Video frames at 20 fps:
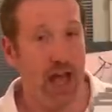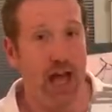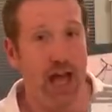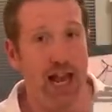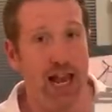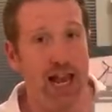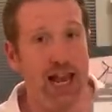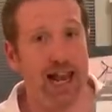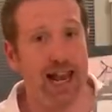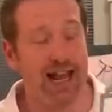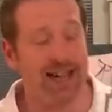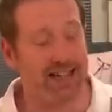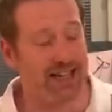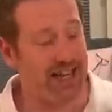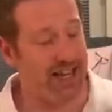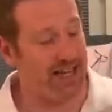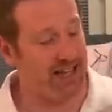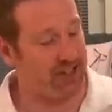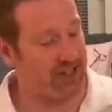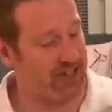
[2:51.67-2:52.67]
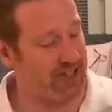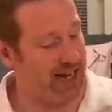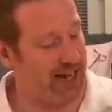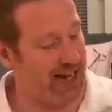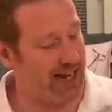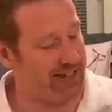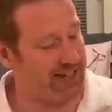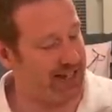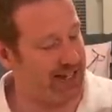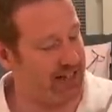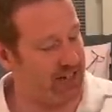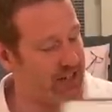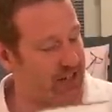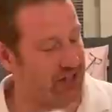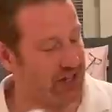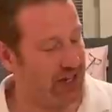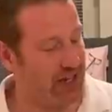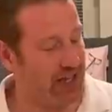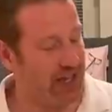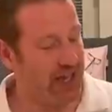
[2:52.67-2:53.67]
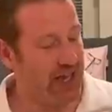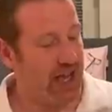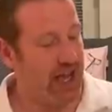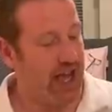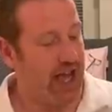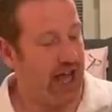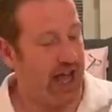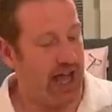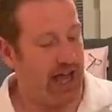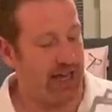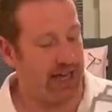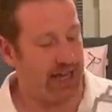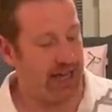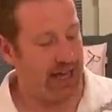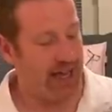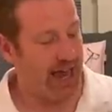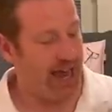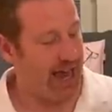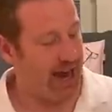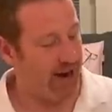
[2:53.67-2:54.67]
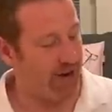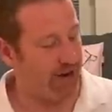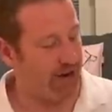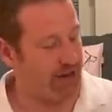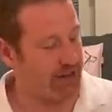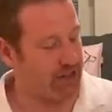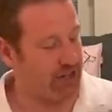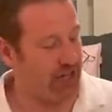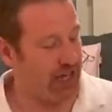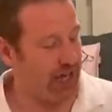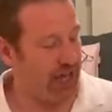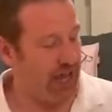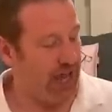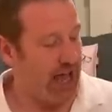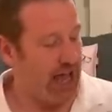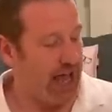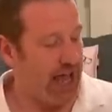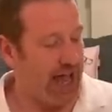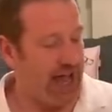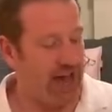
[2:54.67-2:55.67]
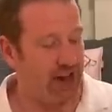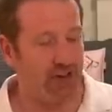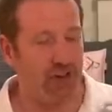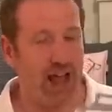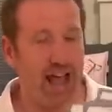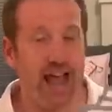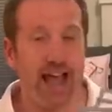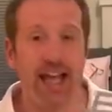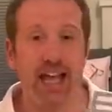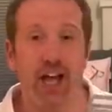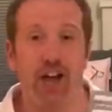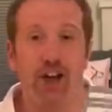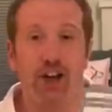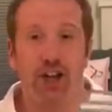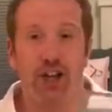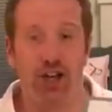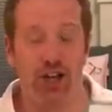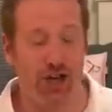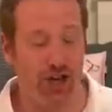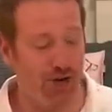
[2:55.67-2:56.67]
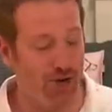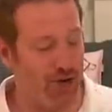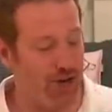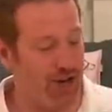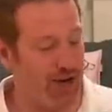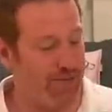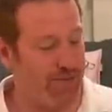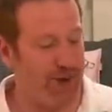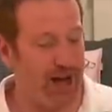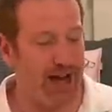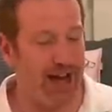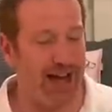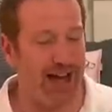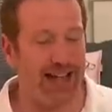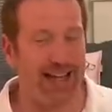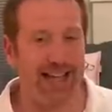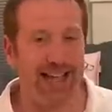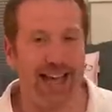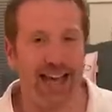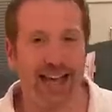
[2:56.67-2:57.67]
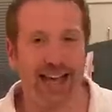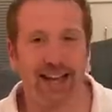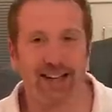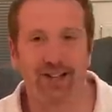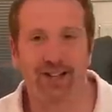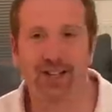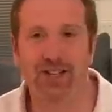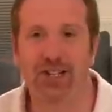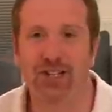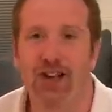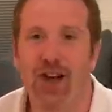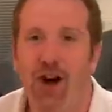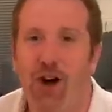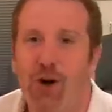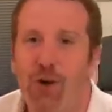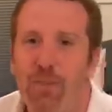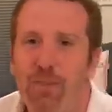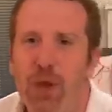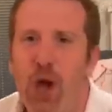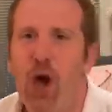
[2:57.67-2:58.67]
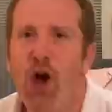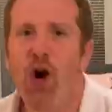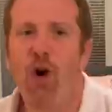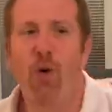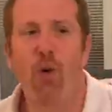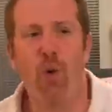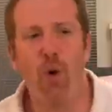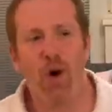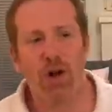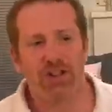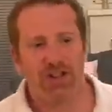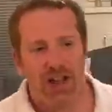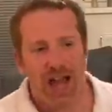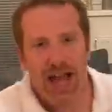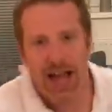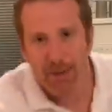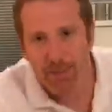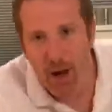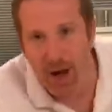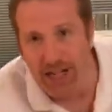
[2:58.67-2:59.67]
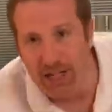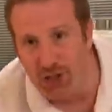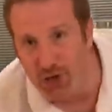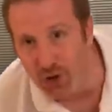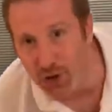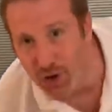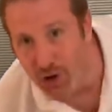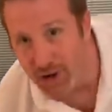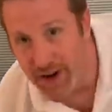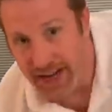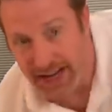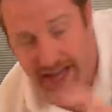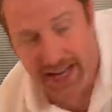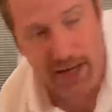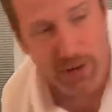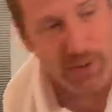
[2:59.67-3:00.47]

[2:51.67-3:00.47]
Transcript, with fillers: lettuce, a lettuce, a carrot, and a cucumber, yes. So, what am I drawing? Here